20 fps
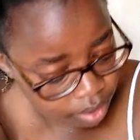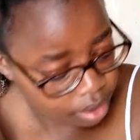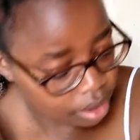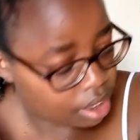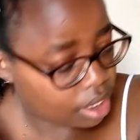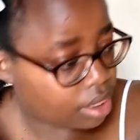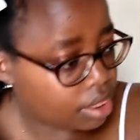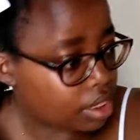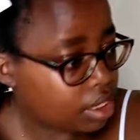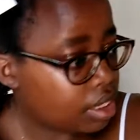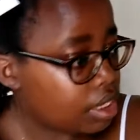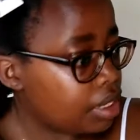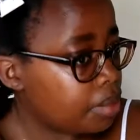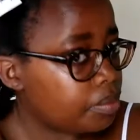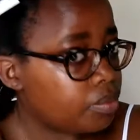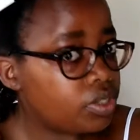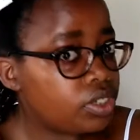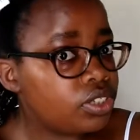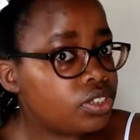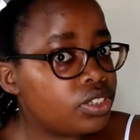And then I'm
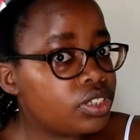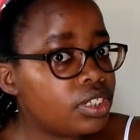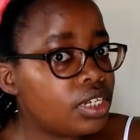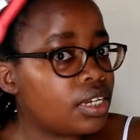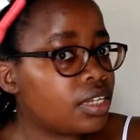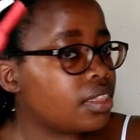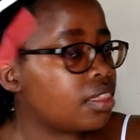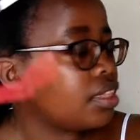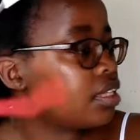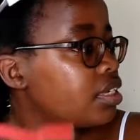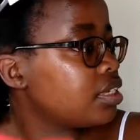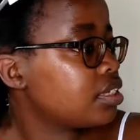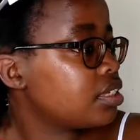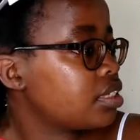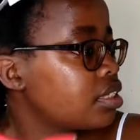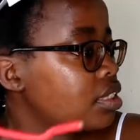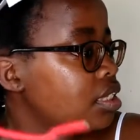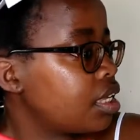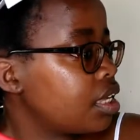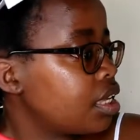going to take
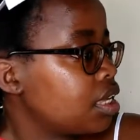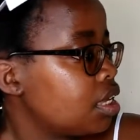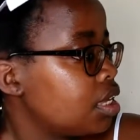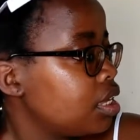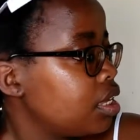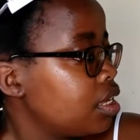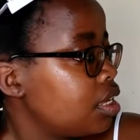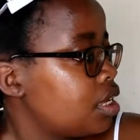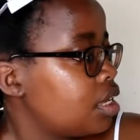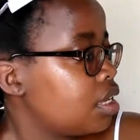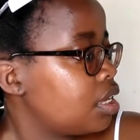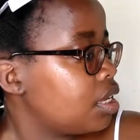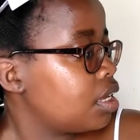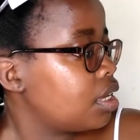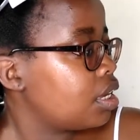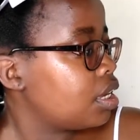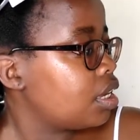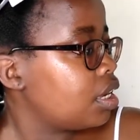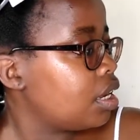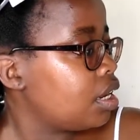this
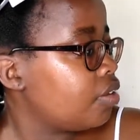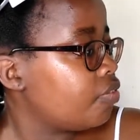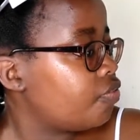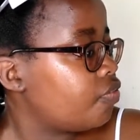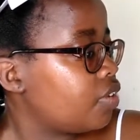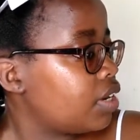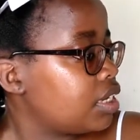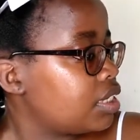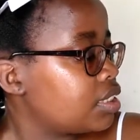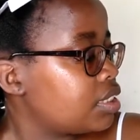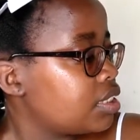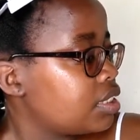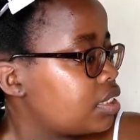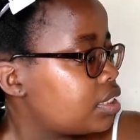and first